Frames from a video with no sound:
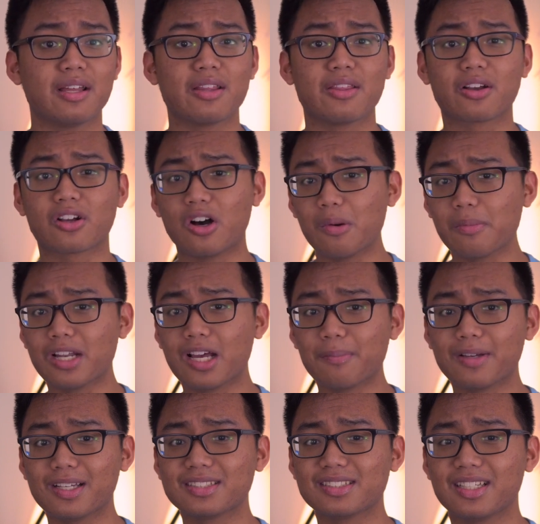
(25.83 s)
the Common
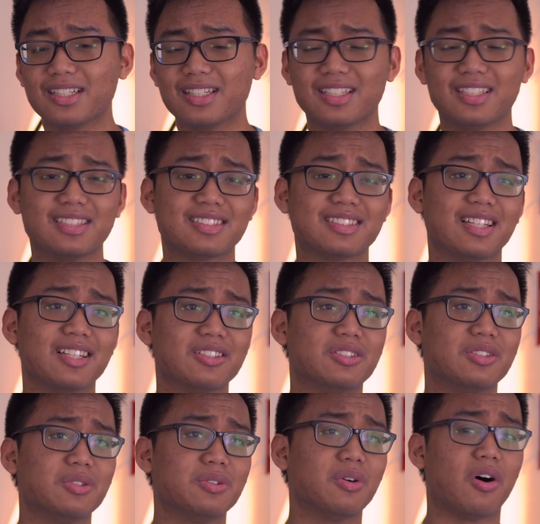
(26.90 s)
App essay is sent
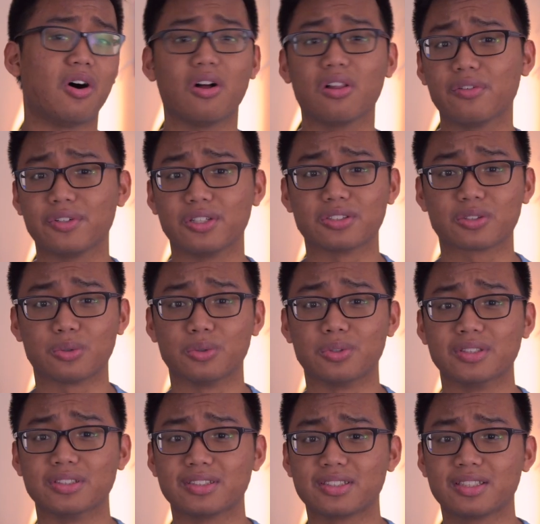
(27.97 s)
to all of your
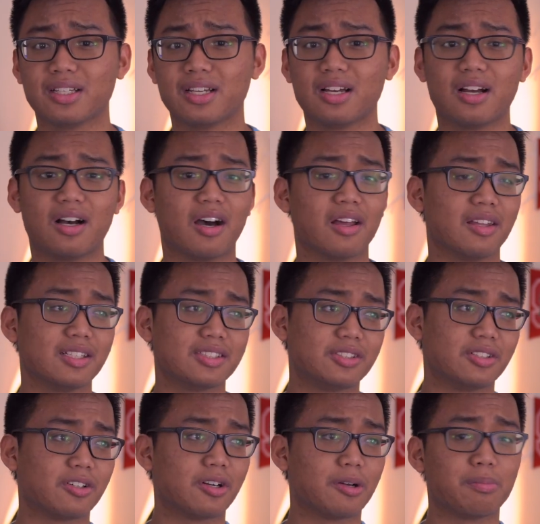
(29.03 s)
schools, unless
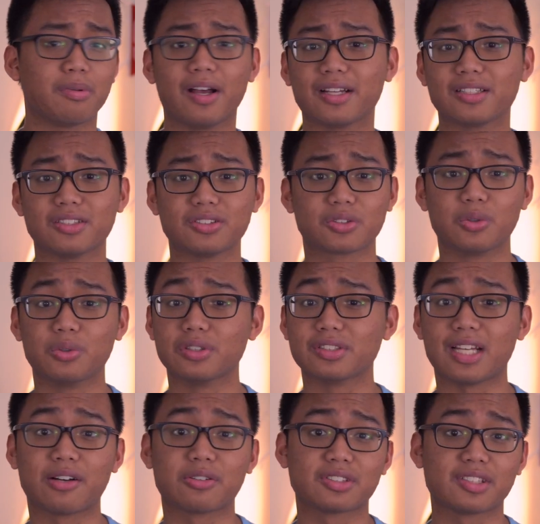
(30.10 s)
you're applying to schools
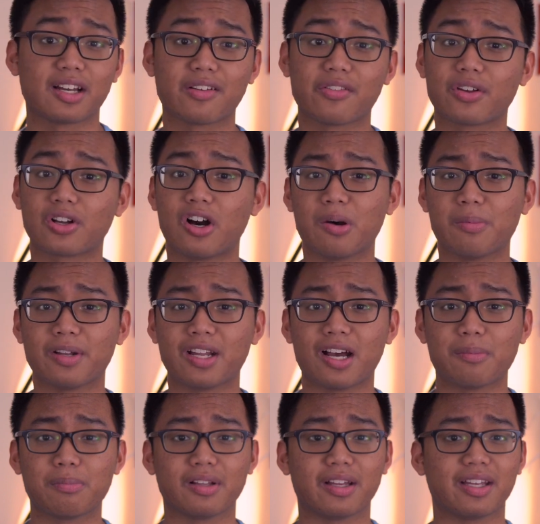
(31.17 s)
outside of the Common
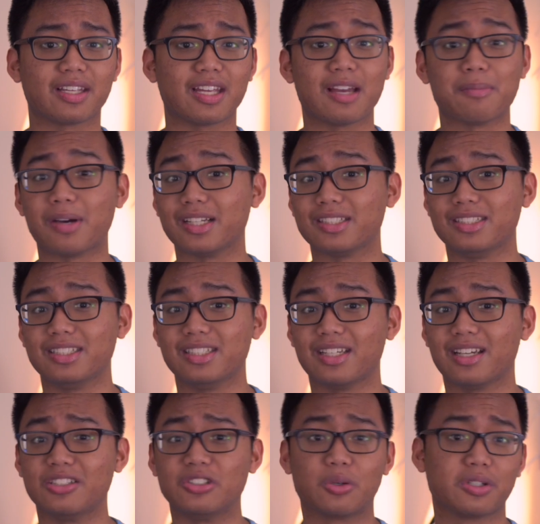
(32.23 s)
App like MIT
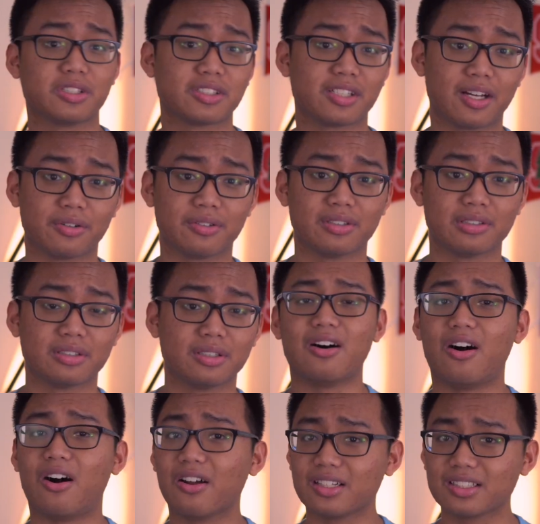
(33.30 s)
and Georgetown.
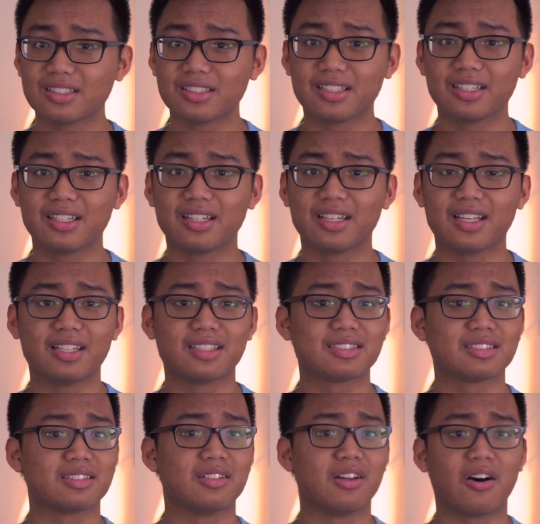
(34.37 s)
Honestly,
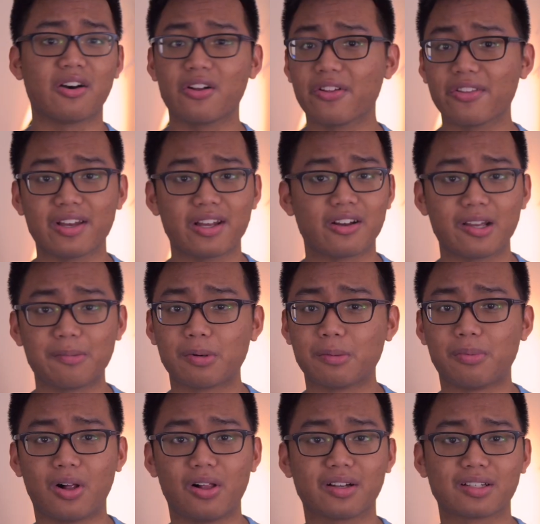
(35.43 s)
it's not all that
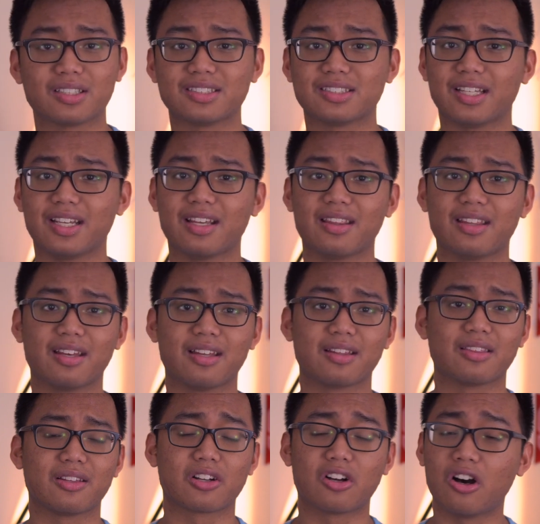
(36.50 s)
hyperbolic to say
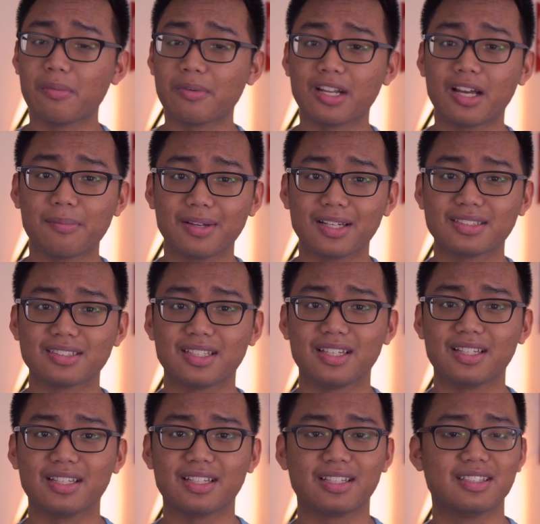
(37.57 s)
that the Common App
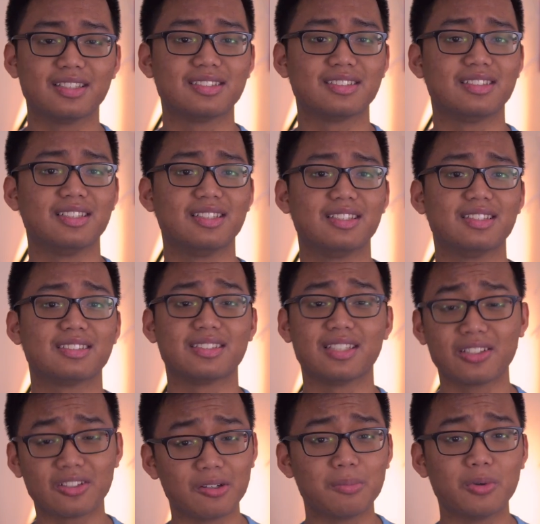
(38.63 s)
essay is the
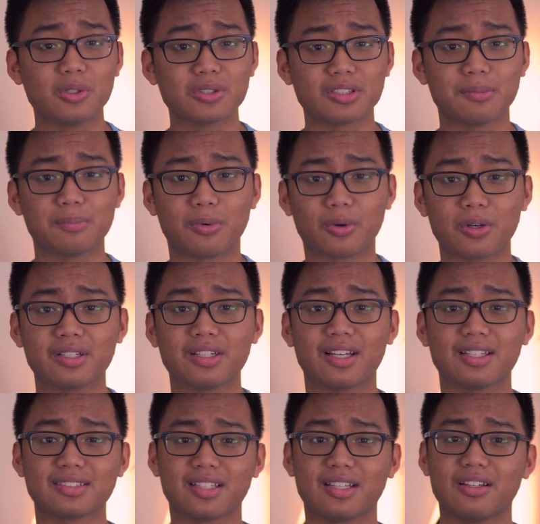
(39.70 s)
single most important
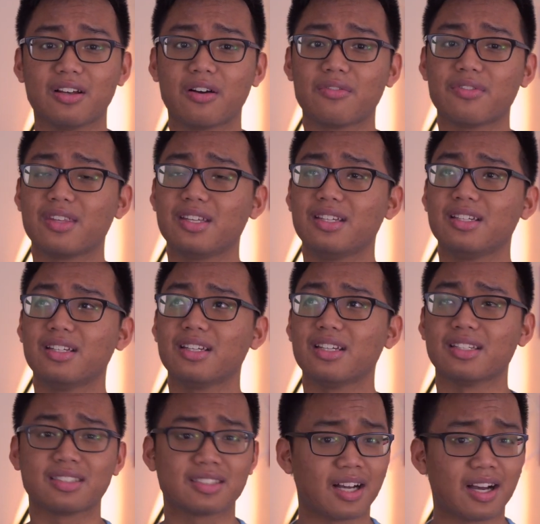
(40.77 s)
essay of the
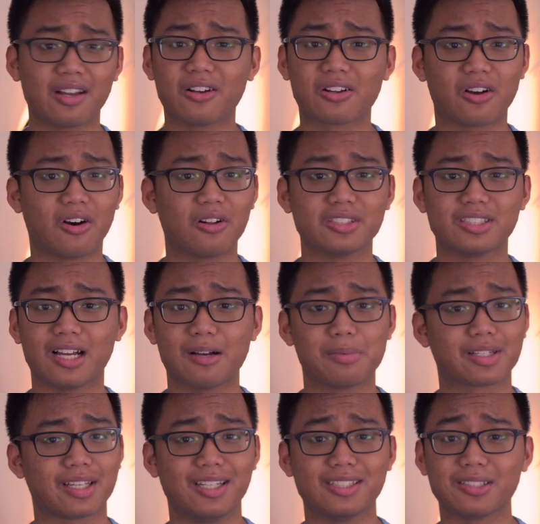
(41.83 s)
entire college
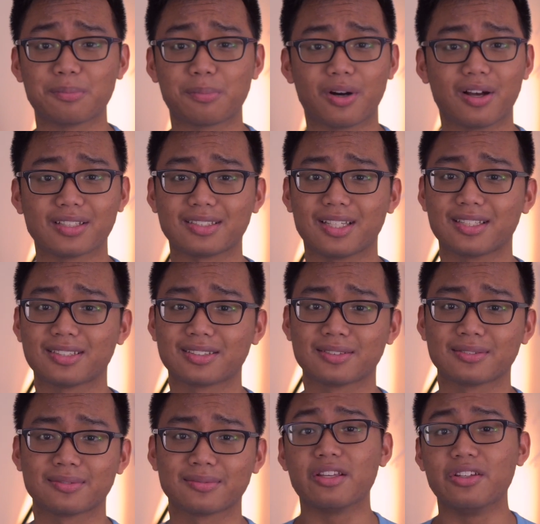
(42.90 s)
application process.
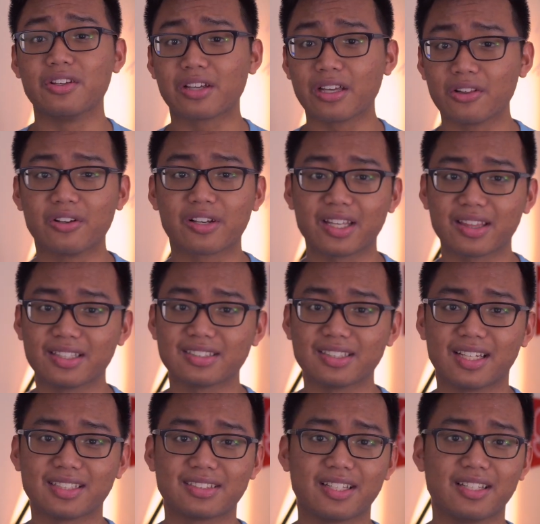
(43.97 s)
You can look at this
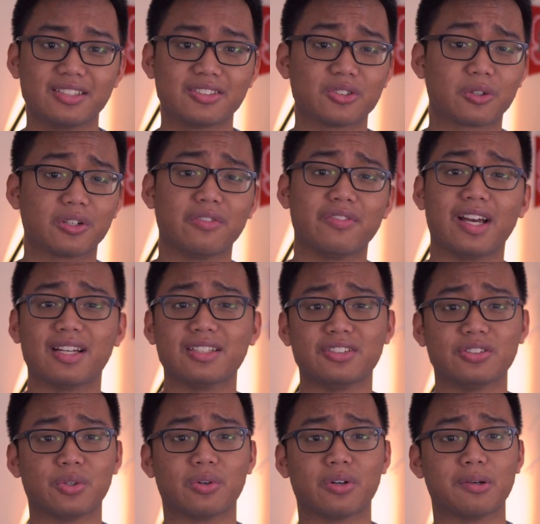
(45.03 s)
essay sort of as
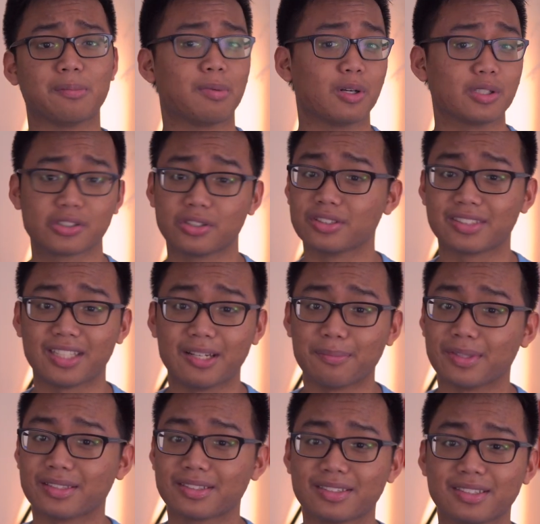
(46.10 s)
your personal
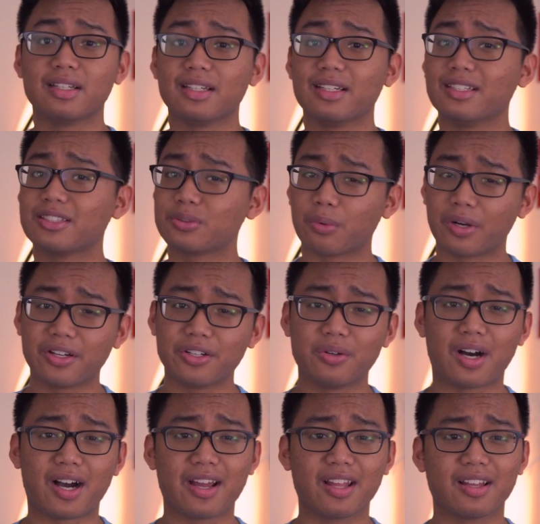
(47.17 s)
statement. It's where you
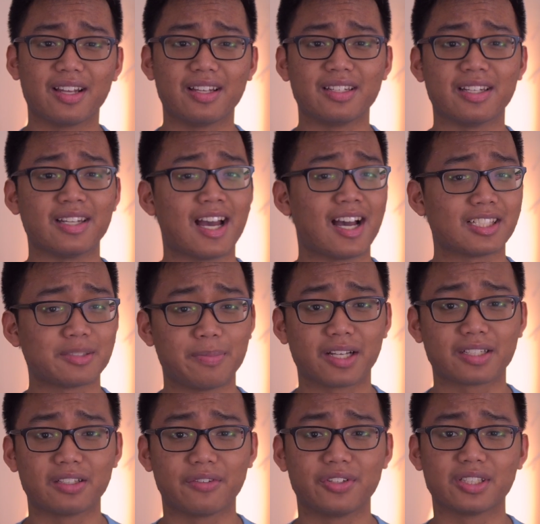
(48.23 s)
highlight an
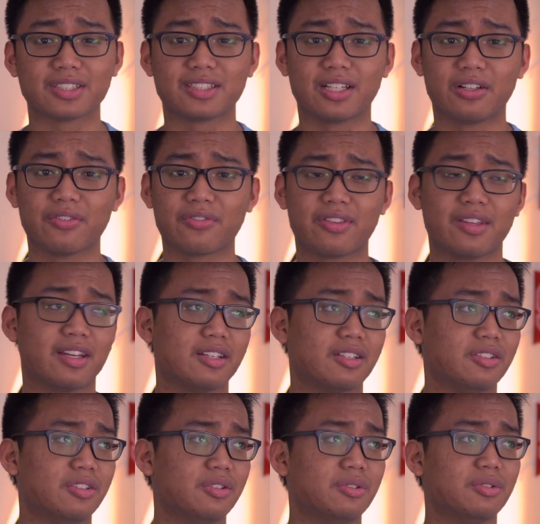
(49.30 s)
aspect of yourself that
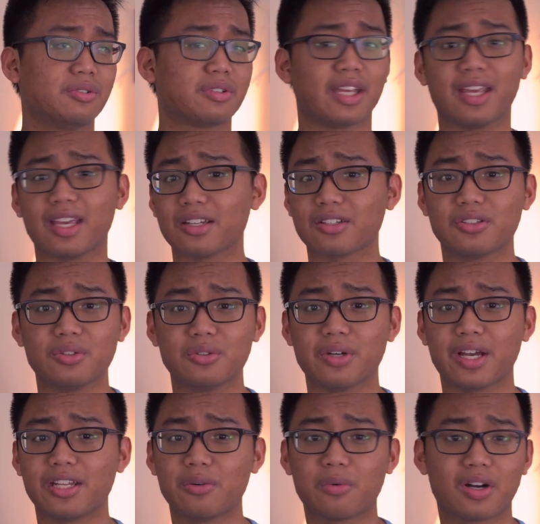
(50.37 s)
you can't do
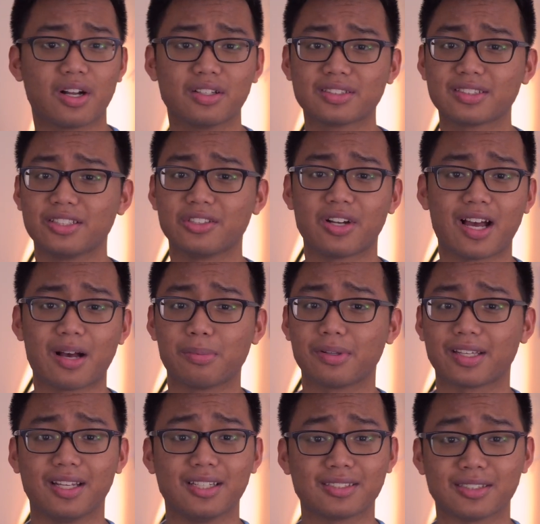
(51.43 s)
anywhere else in your
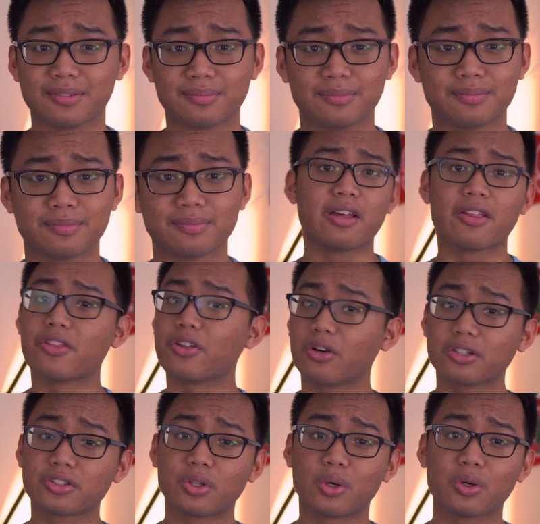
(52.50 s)
application. There
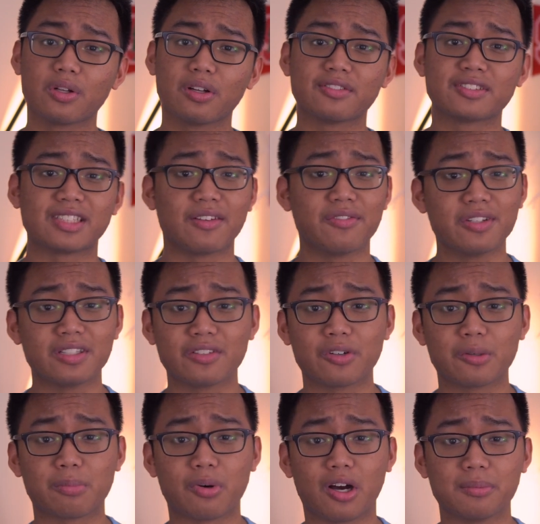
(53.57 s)
are a total of 7
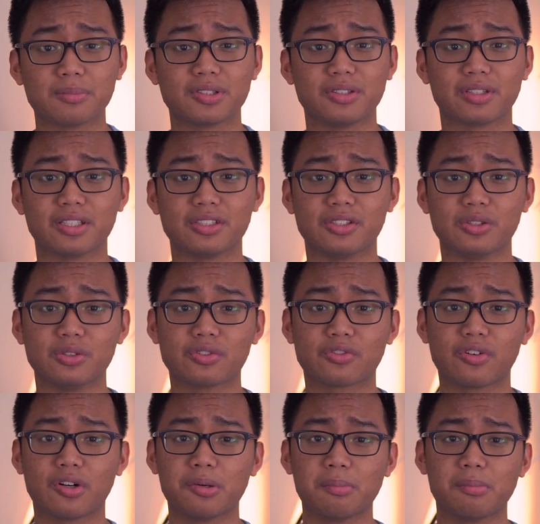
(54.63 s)
different prompts you can choose
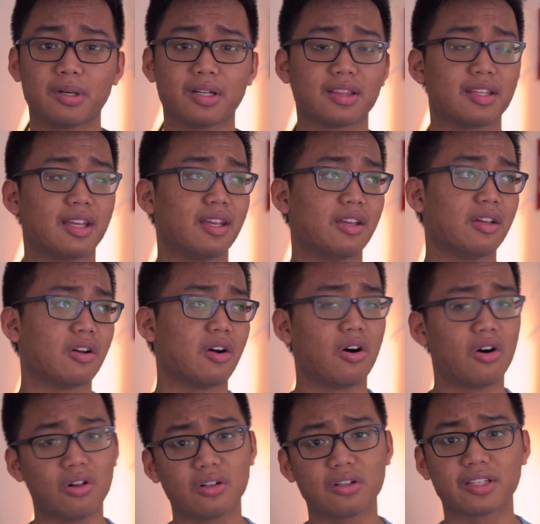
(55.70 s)
from, but they
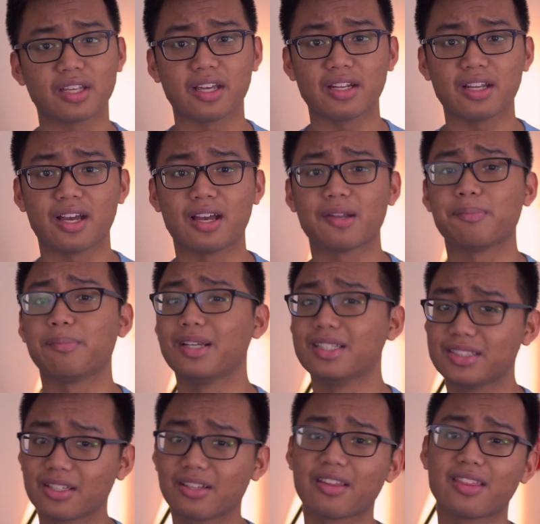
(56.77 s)
all get at
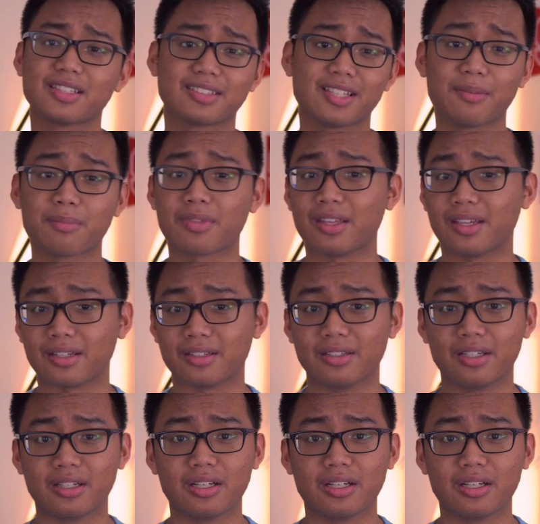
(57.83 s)
basically the same thing,